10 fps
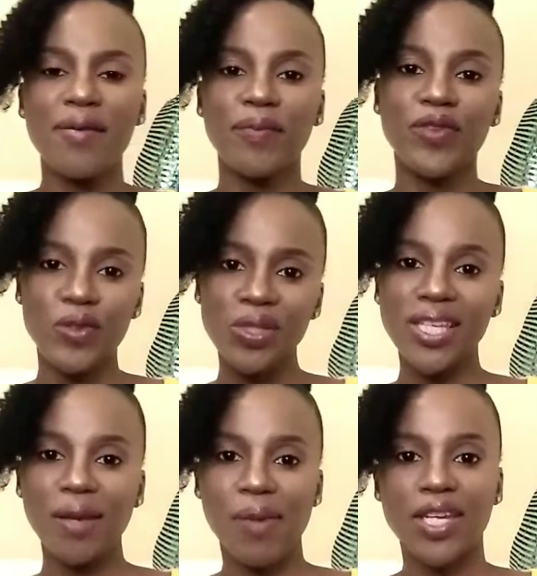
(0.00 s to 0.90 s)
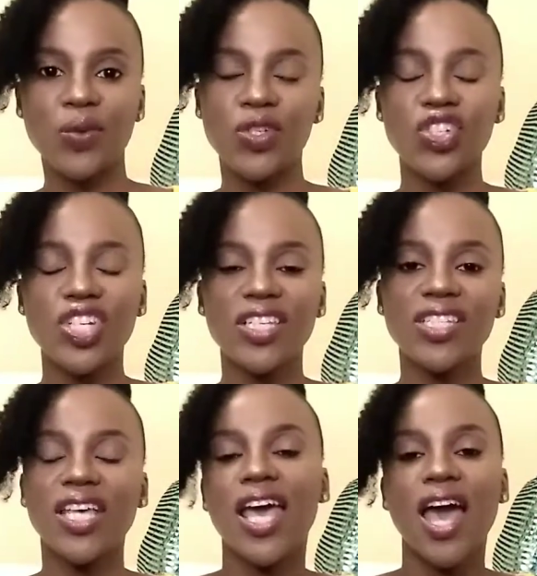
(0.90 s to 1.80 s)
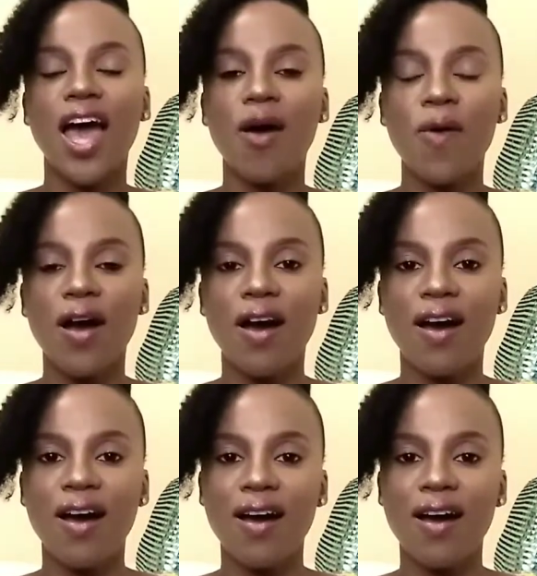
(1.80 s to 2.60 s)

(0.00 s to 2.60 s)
new segment, which is our